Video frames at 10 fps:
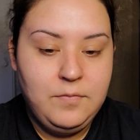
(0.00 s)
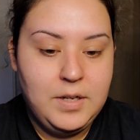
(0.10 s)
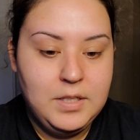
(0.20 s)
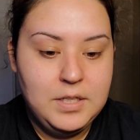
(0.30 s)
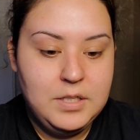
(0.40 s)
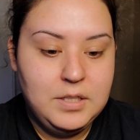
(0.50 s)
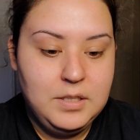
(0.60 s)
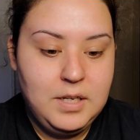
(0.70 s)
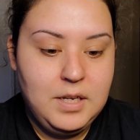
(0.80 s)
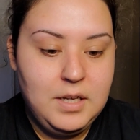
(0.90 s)
foundation
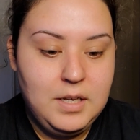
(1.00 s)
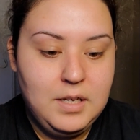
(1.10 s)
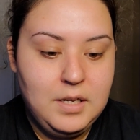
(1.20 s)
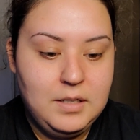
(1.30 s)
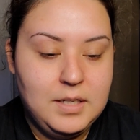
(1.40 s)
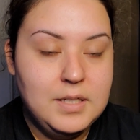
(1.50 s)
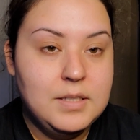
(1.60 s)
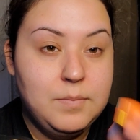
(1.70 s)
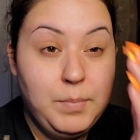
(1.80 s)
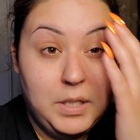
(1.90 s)
and
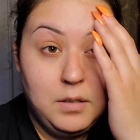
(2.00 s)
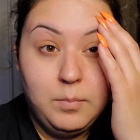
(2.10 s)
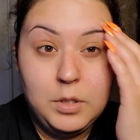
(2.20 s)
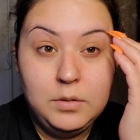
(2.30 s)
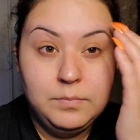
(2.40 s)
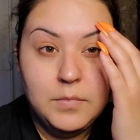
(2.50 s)
it's buildable.